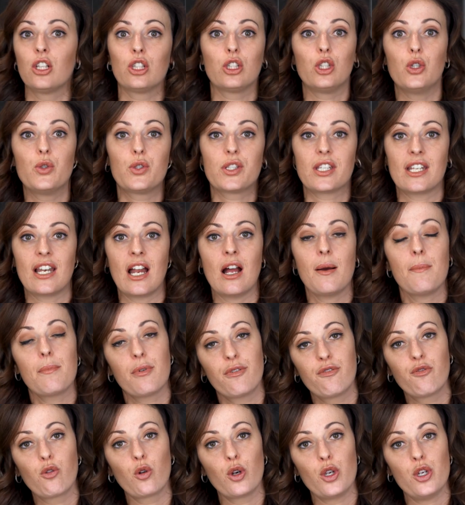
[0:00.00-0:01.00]
loosen up
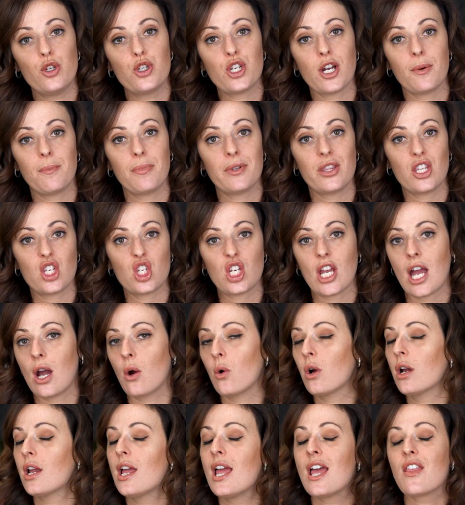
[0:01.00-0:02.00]
before you jump in the
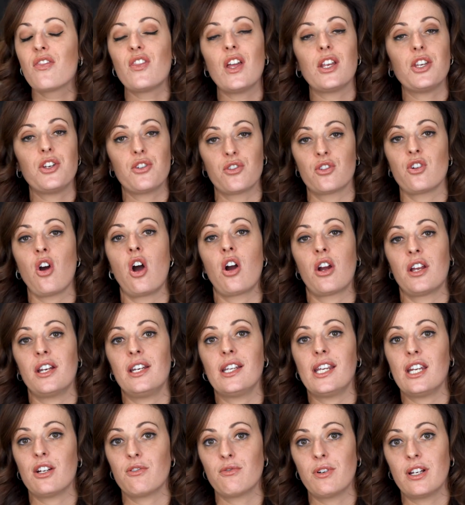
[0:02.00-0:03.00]
shower, then you're not
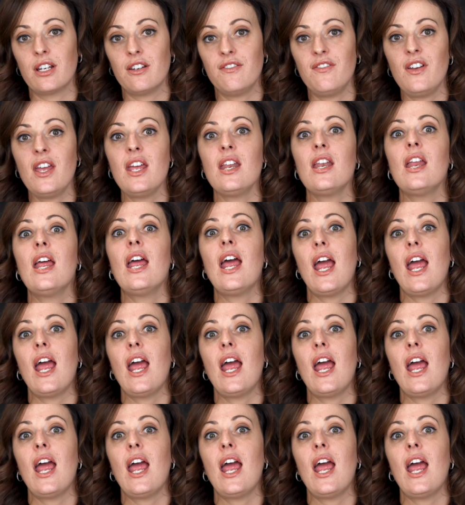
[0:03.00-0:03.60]
gonna get rid of it,